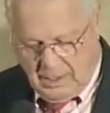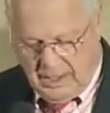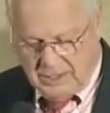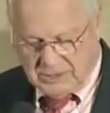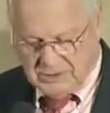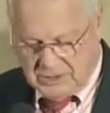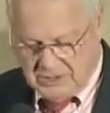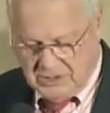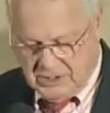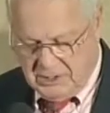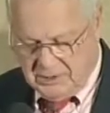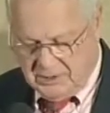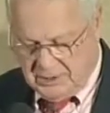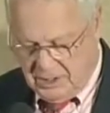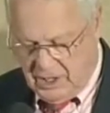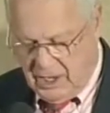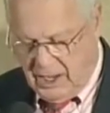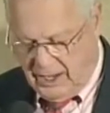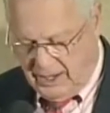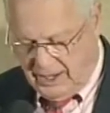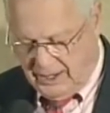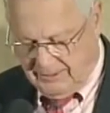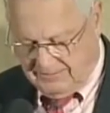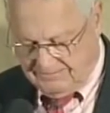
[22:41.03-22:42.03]
Actually, in the
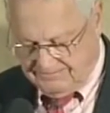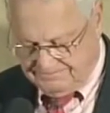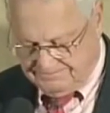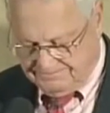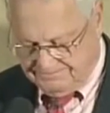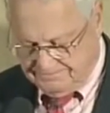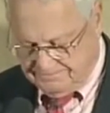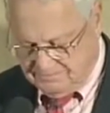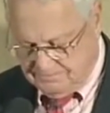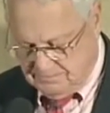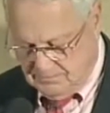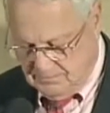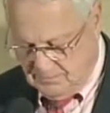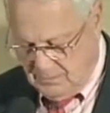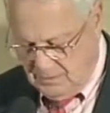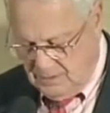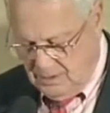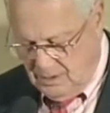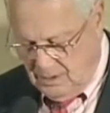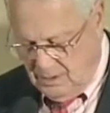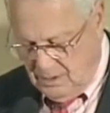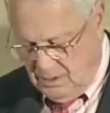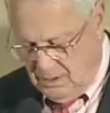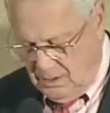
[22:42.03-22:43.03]
guide.
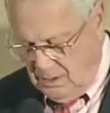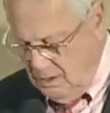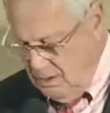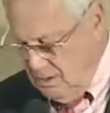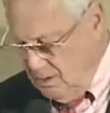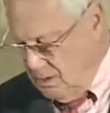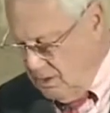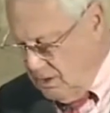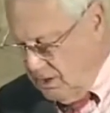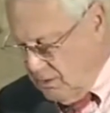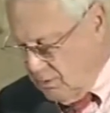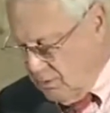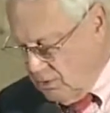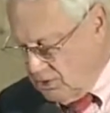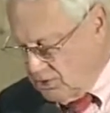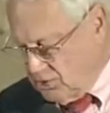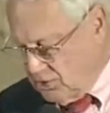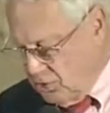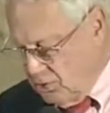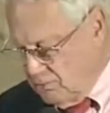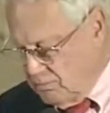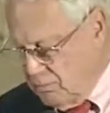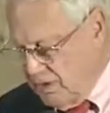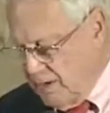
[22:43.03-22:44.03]
There were
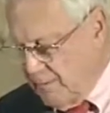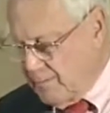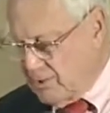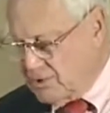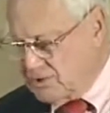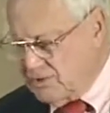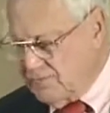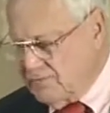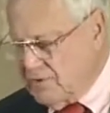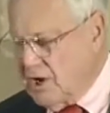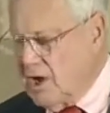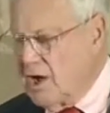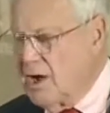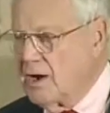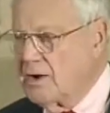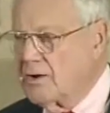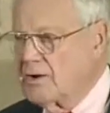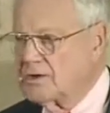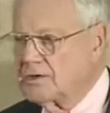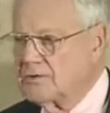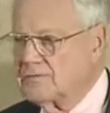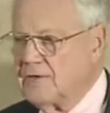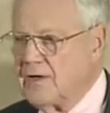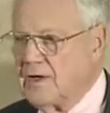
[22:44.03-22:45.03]
certain members of
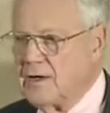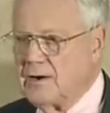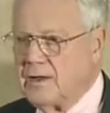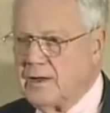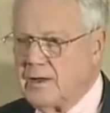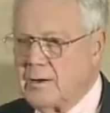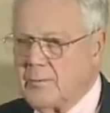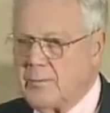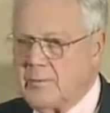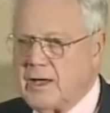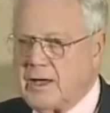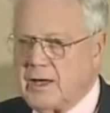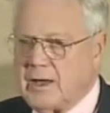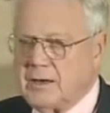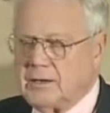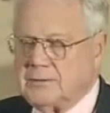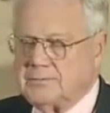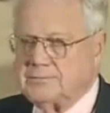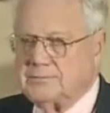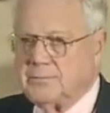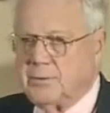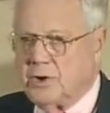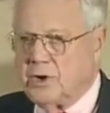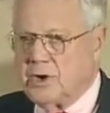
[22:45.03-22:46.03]
Congress found out about it,
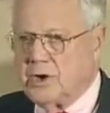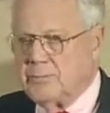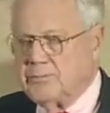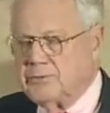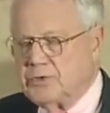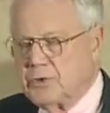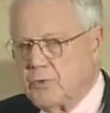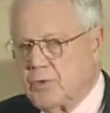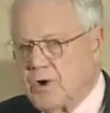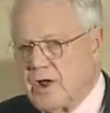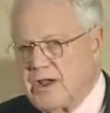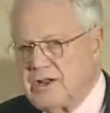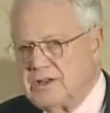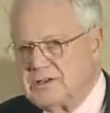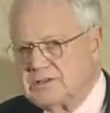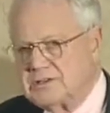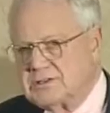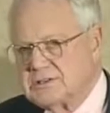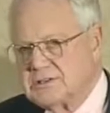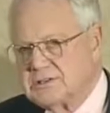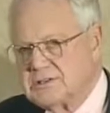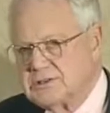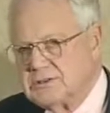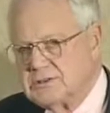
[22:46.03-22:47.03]
bought up the
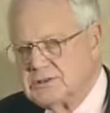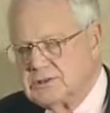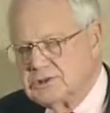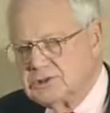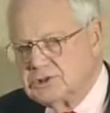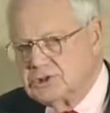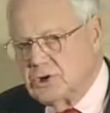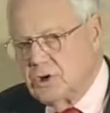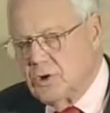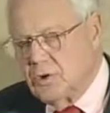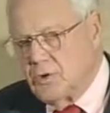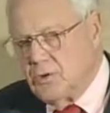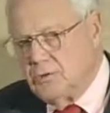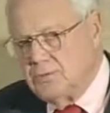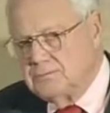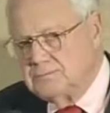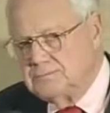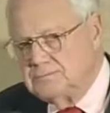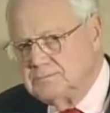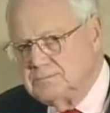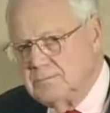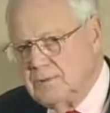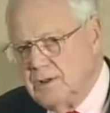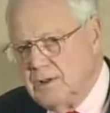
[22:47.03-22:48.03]
rights to the show,
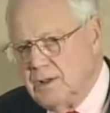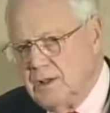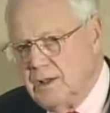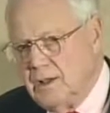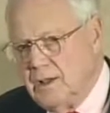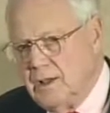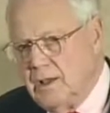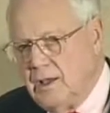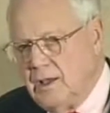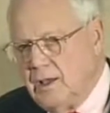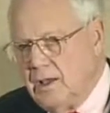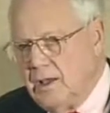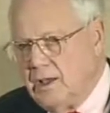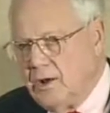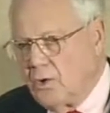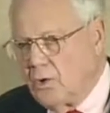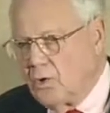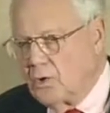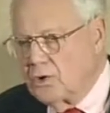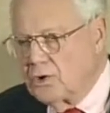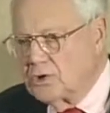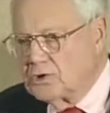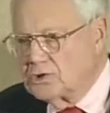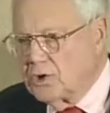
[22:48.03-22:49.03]

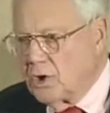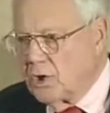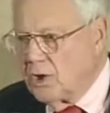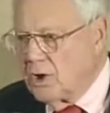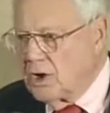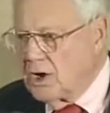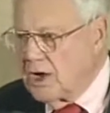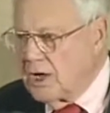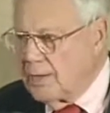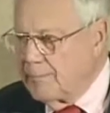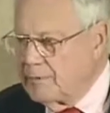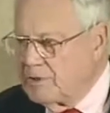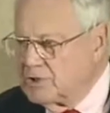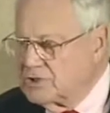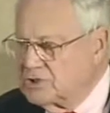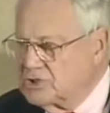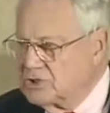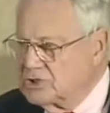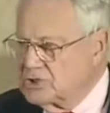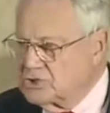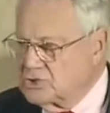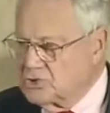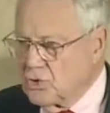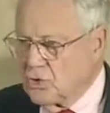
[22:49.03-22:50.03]
orders all copies
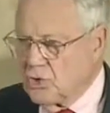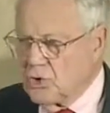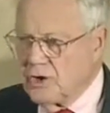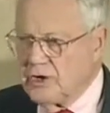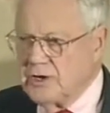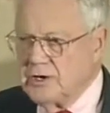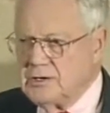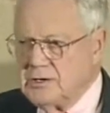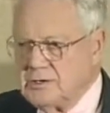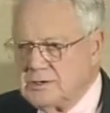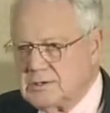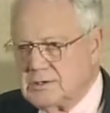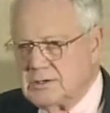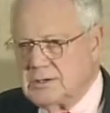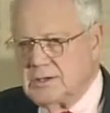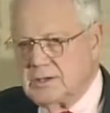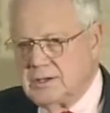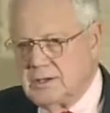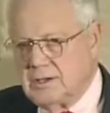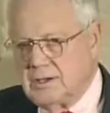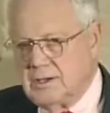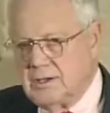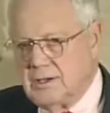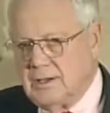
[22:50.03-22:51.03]
destroyed,
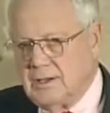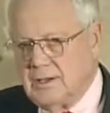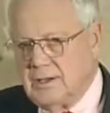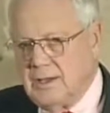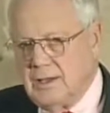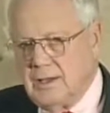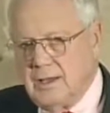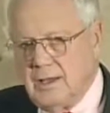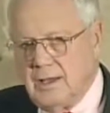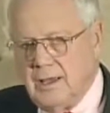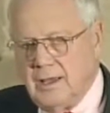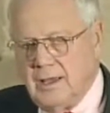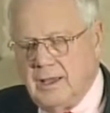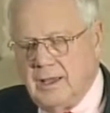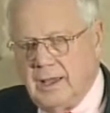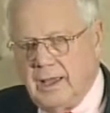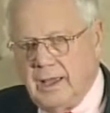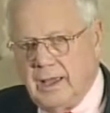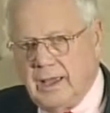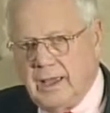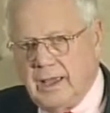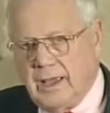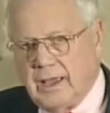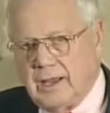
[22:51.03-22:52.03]

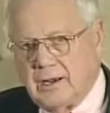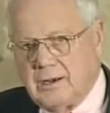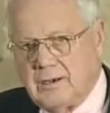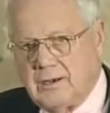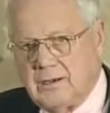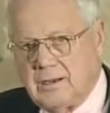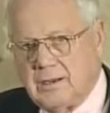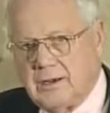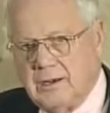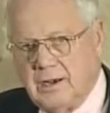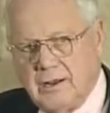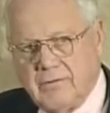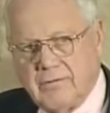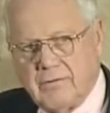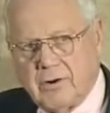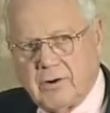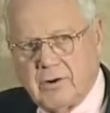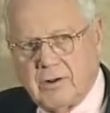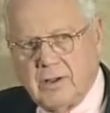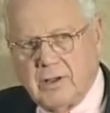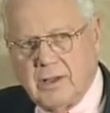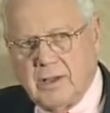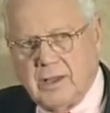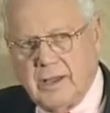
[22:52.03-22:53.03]
and it
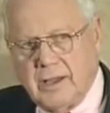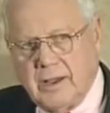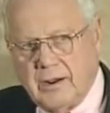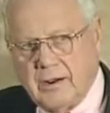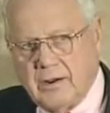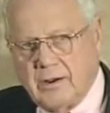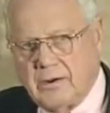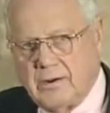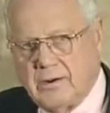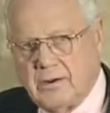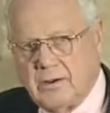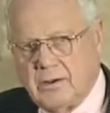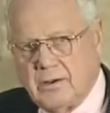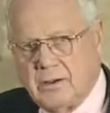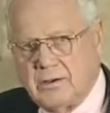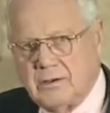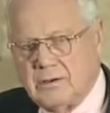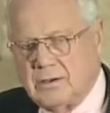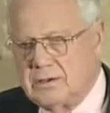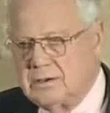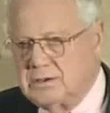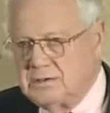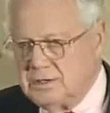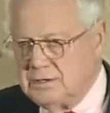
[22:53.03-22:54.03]
never aired
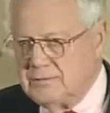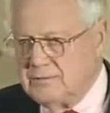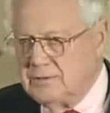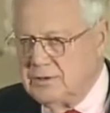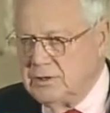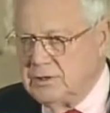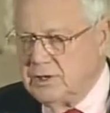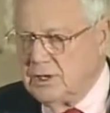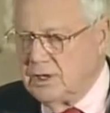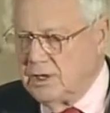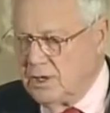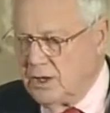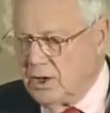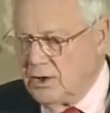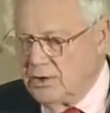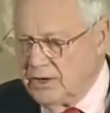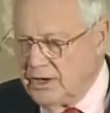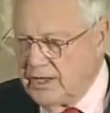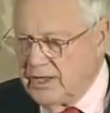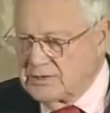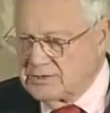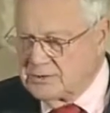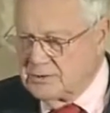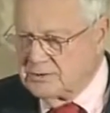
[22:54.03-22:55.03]
on TV, uh, on
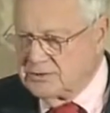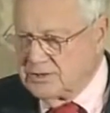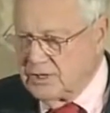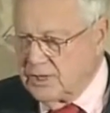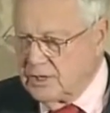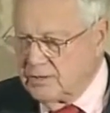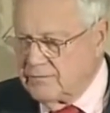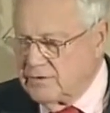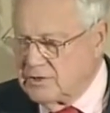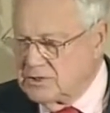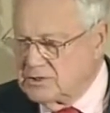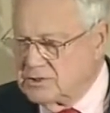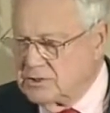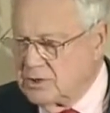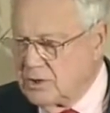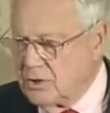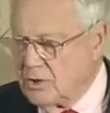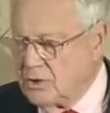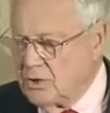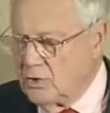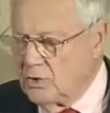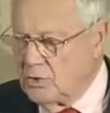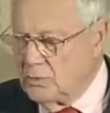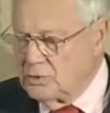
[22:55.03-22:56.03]
national television,
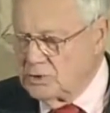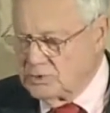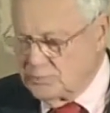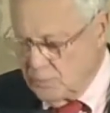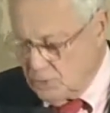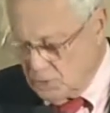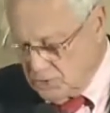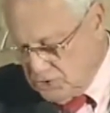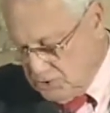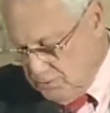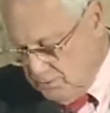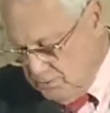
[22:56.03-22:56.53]
although it was supposed